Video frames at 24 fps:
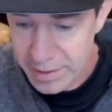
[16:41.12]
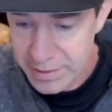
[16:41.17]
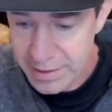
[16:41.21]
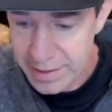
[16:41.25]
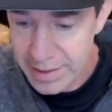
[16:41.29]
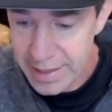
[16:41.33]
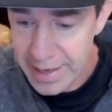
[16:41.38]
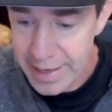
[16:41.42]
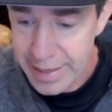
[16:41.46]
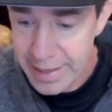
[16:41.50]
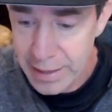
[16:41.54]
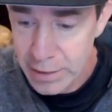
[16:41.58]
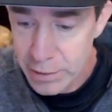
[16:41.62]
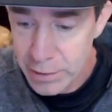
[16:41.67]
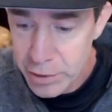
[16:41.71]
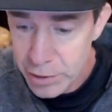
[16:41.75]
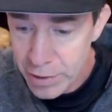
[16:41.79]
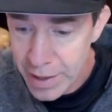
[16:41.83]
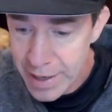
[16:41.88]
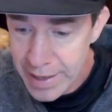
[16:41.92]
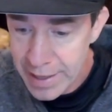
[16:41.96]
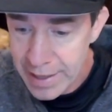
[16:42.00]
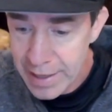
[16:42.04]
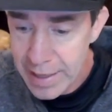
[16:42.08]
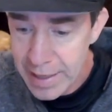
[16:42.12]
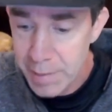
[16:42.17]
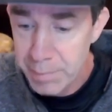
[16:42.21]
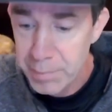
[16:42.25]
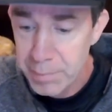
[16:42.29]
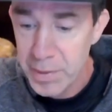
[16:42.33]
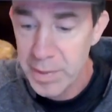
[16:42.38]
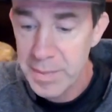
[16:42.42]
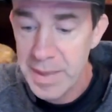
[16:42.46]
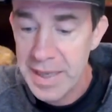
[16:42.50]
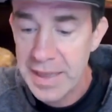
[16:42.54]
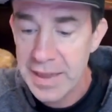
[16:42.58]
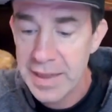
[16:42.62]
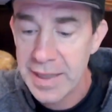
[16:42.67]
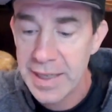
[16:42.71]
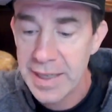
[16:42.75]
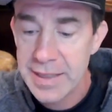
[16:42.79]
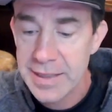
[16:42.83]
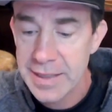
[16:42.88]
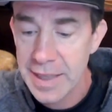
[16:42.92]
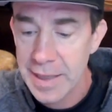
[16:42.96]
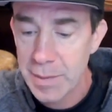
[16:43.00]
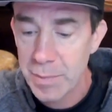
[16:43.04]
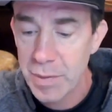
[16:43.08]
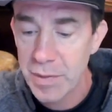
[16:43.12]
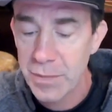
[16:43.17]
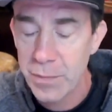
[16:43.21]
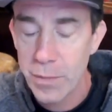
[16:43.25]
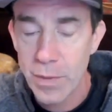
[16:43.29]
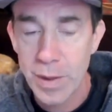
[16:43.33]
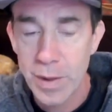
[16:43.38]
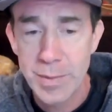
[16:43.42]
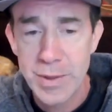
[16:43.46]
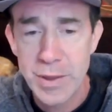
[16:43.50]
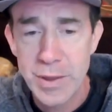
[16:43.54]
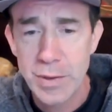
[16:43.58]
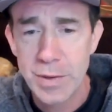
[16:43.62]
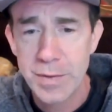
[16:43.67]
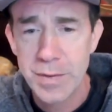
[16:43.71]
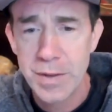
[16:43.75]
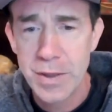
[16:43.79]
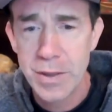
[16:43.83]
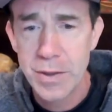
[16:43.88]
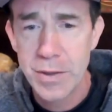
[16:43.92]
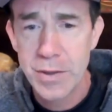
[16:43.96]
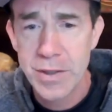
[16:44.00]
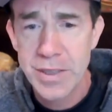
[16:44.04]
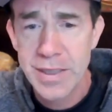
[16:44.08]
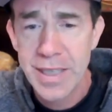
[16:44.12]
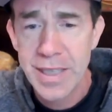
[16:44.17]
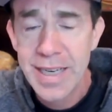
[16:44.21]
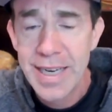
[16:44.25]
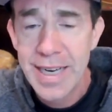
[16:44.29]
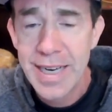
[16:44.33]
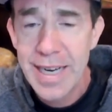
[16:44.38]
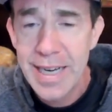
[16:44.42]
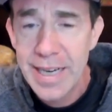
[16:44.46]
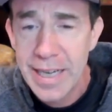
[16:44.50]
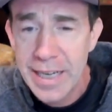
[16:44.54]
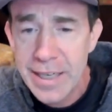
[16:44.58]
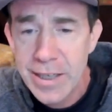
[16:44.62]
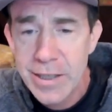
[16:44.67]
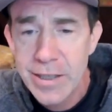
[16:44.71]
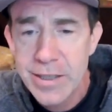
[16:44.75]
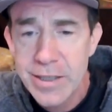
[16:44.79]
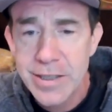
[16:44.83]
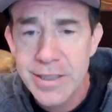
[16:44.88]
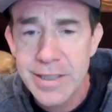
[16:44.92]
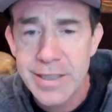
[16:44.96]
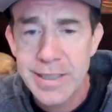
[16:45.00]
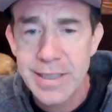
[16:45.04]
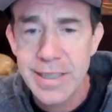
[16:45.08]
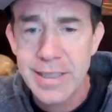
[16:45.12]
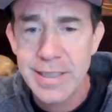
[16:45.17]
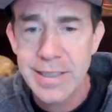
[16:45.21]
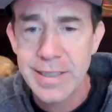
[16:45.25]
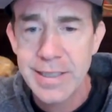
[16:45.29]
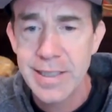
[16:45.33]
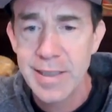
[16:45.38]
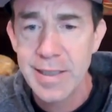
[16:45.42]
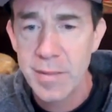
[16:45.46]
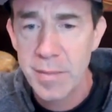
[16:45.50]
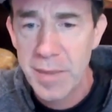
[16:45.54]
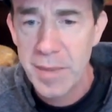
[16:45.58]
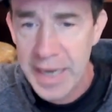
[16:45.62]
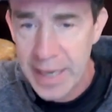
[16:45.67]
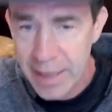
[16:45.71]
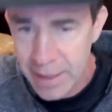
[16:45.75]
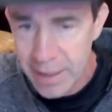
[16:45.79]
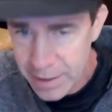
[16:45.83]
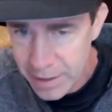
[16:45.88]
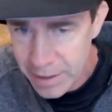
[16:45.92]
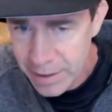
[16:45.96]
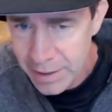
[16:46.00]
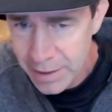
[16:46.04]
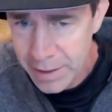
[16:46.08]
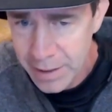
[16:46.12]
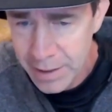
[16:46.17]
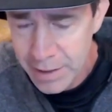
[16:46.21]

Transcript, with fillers: today you try to implement things like performance reviews in a consistent manner